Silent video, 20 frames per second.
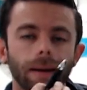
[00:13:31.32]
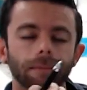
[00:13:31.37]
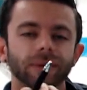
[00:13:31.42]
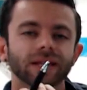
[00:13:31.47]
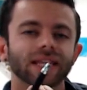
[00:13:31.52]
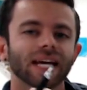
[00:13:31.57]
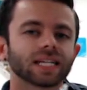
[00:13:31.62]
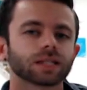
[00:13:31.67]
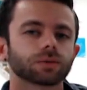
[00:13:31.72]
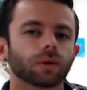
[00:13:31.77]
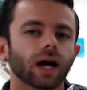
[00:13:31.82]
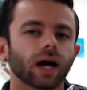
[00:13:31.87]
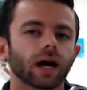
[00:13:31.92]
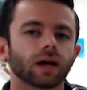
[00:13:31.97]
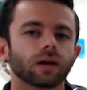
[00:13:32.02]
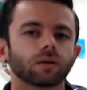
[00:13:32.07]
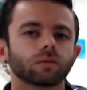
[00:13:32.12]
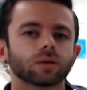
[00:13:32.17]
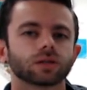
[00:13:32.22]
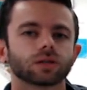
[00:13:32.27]
but that's why
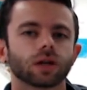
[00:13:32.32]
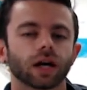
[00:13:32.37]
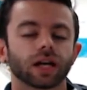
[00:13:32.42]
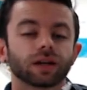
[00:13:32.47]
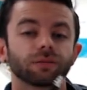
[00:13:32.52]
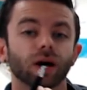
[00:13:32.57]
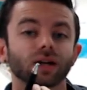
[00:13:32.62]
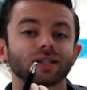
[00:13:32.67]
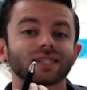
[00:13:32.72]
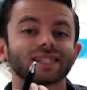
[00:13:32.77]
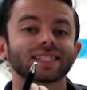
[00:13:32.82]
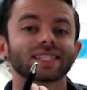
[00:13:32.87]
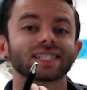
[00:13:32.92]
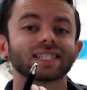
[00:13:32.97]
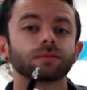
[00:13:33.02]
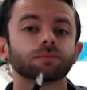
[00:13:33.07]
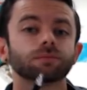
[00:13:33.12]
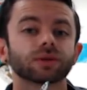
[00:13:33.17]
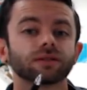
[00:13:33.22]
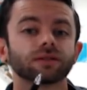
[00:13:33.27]
I was talking about
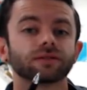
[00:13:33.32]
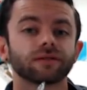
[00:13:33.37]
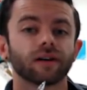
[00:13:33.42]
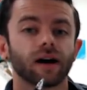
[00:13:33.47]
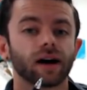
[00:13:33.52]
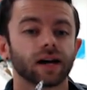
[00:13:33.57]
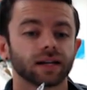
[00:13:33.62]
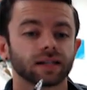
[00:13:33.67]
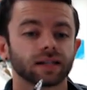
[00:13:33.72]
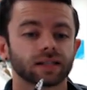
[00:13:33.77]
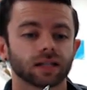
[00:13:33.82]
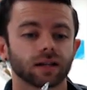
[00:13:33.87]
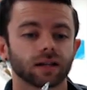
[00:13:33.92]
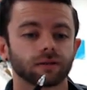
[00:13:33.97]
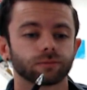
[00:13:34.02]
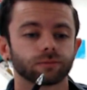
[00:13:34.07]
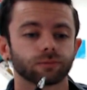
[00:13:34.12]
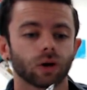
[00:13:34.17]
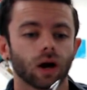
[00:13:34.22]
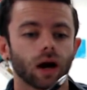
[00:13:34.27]
simplifying stuff
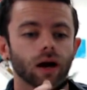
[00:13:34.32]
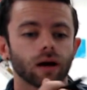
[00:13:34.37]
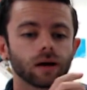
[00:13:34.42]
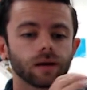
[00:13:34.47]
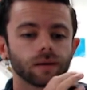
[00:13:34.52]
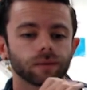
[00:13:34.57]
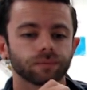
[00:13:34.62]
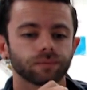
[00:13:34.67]
prior.